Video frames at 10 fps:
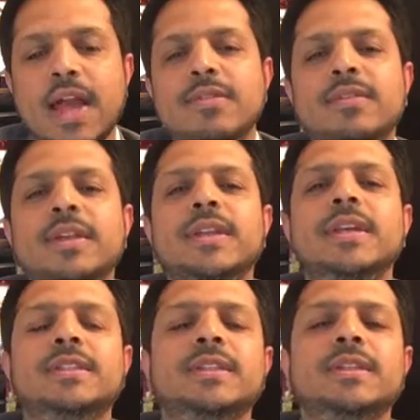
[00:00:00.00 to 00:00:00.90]
Every
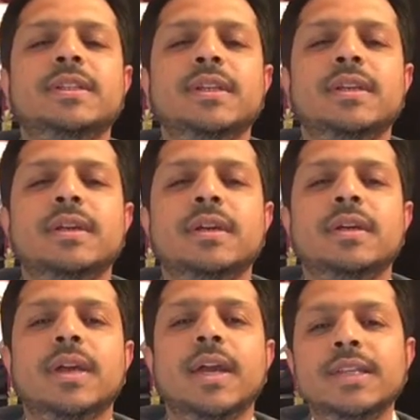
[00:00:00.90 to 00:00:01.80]
nation
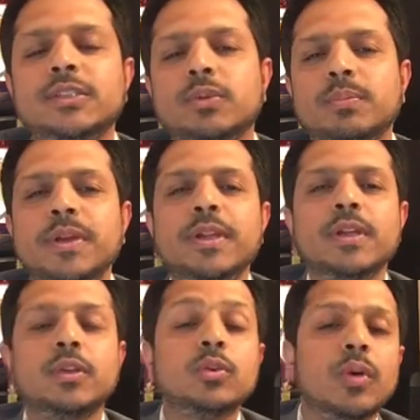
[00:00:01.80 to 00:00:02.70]
is
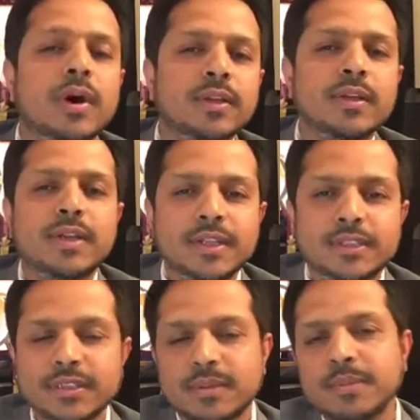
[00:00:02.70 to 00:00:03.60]
superior to other
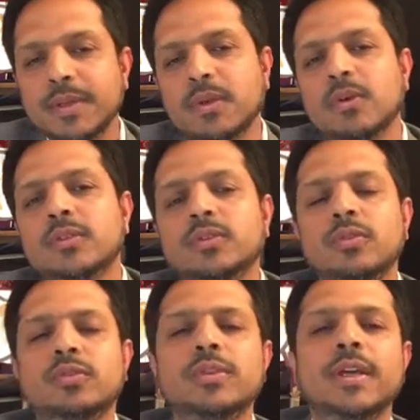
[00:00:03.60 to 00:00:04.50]
nation because
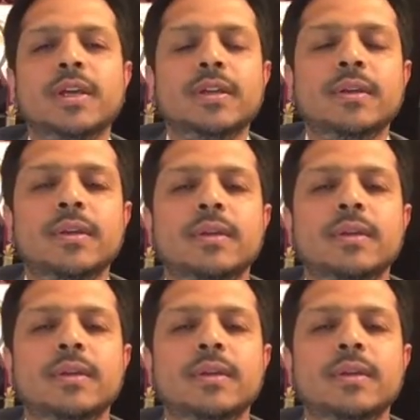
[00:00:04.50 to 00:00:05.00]
of their